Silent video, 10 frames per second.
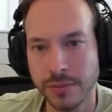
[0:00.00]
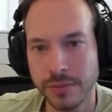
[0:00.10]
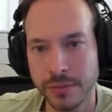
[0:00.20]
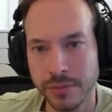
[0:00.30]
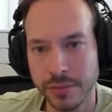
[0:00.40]

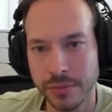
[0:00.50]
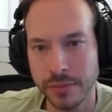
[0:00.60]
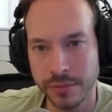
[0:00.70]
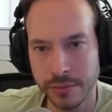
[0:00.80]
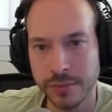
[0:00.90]

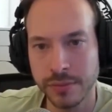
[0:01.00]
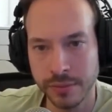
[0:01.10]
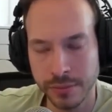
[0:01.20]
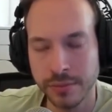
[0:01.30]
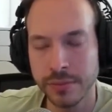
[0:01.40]

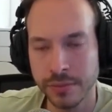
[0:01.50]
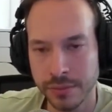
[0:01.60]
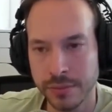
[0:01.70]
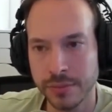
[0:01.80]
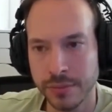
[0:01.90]

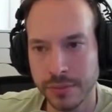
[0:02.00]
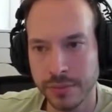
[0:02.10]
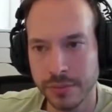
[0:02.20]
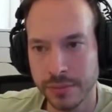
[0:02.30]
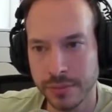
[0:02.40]

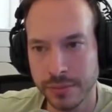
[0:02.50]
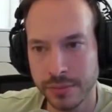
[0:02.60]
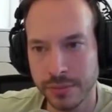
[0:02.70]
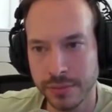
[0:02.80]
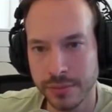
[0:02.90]

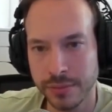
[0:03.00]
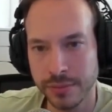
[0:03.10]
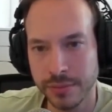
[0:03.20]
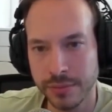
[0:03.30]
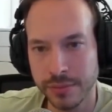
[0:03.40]

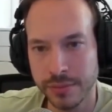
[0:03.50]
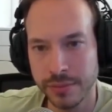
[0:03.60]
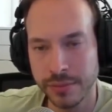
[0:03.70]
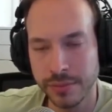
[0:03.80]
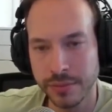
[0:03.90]

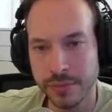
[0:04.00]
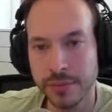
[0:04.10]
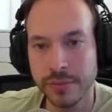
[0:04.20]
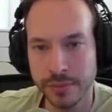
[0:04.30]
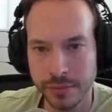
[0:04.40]

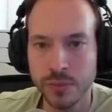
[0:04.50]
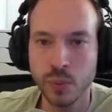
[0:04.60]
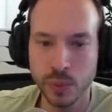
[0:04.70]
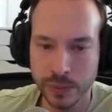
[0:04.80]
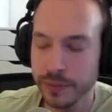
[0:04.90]

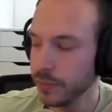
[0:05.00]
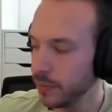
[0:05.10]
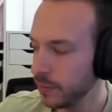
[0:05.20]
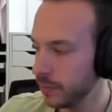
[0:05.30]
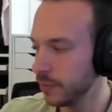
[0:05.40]

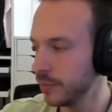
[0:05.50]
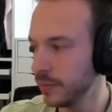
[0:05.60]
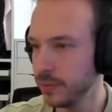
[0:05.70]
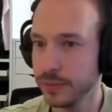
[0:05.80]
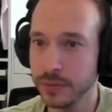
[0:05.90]

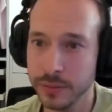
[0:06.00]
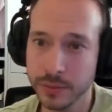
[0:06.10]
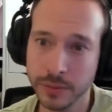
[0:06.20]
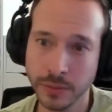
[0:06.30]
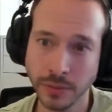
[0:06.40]

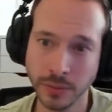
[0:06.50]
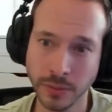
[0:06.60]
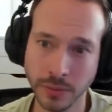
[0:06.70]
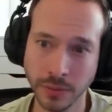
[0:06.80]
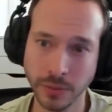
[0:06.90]

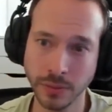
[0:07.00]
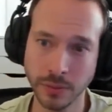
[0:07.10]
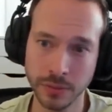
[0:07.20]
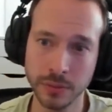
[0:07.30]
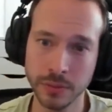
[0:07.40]

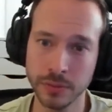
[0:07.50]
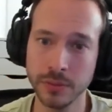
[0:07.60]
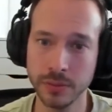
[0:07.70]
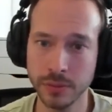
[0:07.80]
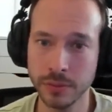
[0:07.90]
(not speaking)